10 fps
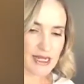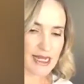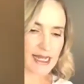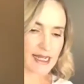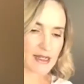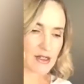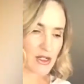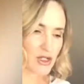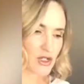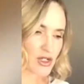And
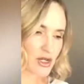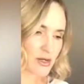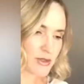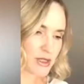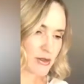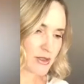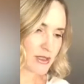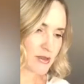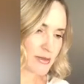just to share with you a little